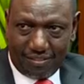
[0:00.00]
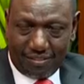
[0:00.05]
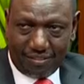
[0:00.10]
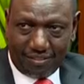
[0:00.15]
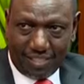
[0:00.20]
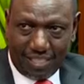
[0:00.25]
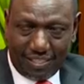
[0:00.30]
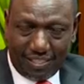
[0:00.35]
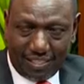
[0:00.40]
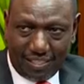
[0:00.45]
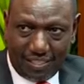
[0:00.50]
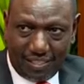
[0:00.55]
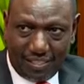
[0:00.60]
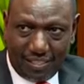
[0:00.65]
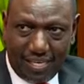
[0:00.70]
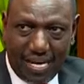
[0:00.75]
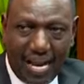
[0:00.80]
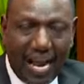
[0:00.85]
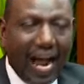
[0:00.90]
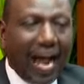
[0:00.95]
right?
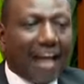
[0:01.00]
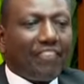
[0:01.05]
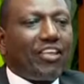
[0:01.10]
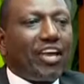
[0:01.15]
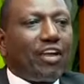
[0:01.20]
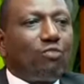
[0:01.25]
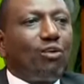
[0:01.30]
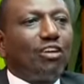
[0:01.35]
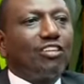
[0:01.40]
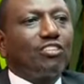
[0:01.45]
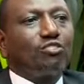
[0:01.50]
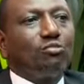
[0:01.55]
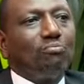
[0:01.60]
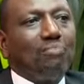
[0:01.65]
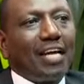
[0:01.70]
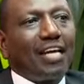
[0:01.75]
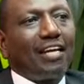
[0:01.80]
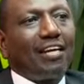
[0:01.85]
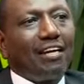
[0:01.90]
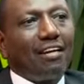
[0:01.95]
But it was and the president
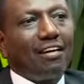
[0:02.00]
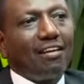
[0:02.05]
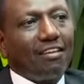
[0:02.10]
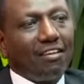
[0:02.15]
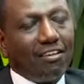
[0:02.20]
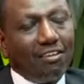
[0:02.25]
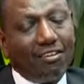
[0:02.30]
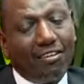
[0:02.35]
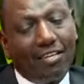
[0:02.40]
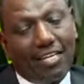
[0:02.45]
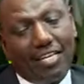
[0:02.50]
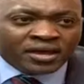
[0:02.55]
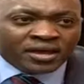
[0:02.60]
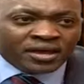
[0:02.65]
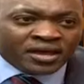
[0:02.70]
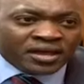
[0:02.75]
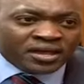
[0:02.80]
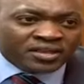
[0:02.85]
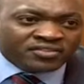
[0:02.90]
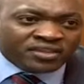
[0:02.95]
make, who said no, they
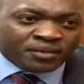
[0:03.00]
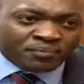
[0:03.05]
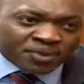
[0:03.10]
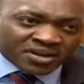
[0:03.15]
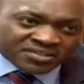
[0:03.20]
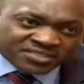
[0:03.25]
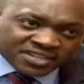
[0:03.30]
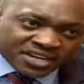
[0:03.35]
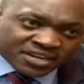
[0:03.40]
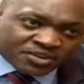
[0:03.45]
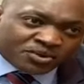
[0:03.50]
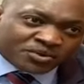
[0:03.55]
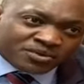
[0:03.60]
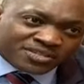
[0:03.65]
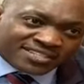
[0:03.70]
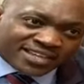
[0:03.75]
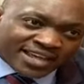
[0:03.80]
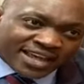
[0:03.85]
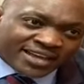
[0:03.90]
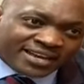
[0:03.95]
want it's to the make president who
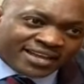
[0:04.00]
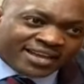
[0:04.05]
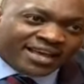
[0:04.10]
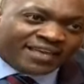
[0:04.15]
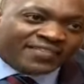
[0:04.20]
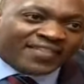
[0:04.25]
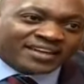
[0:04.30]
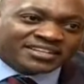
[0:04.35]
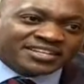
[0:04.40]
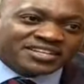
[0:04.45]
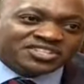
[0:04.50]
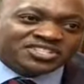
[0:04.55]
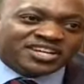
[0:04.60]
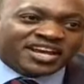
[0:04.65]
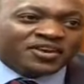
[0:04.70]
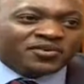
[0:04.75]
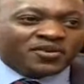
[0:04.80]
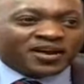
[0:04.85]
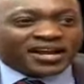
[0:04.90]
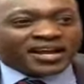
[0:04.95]
rallies, said that no. in
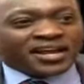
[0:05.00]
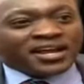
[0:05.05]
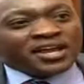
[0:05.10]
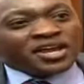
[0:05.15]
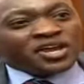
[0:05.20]
January